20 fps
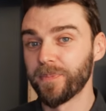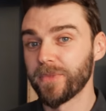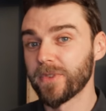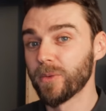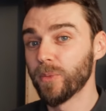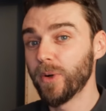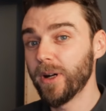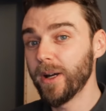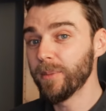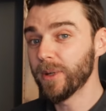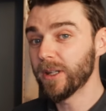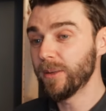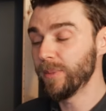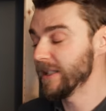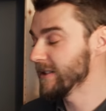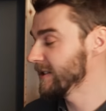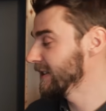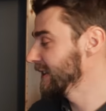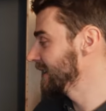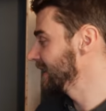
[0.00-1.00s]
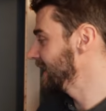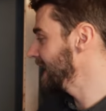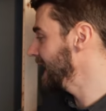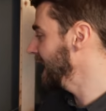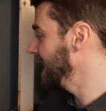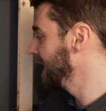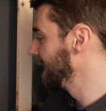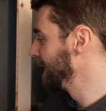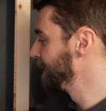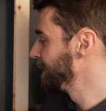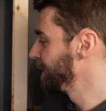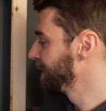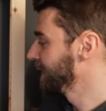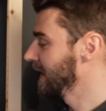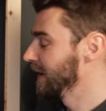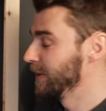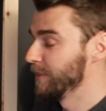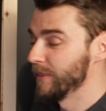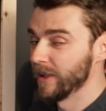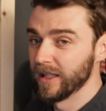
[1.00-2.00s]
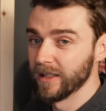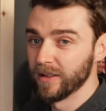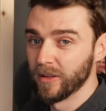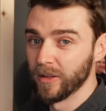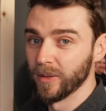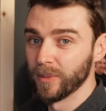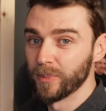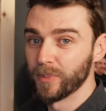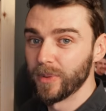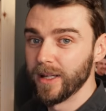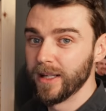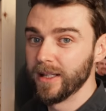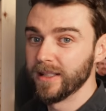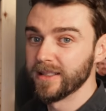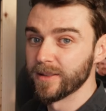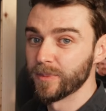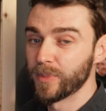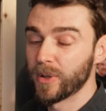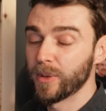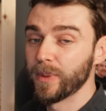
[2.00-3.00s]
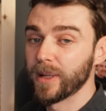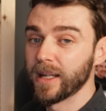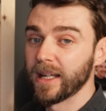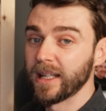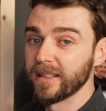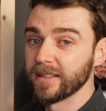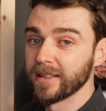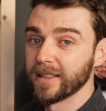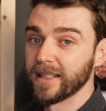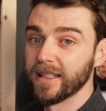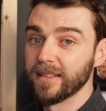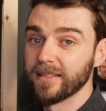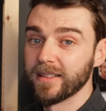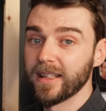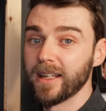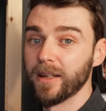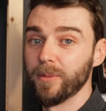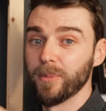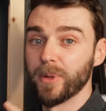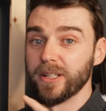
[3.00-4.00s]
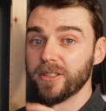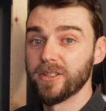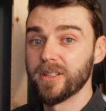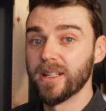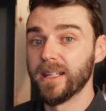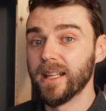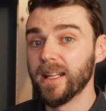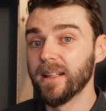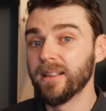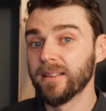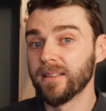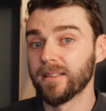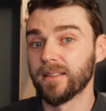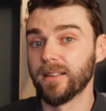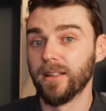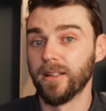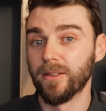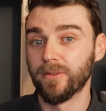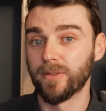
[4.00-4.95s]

So what I'm going to be doing today in my little heated propagator is getting my chinens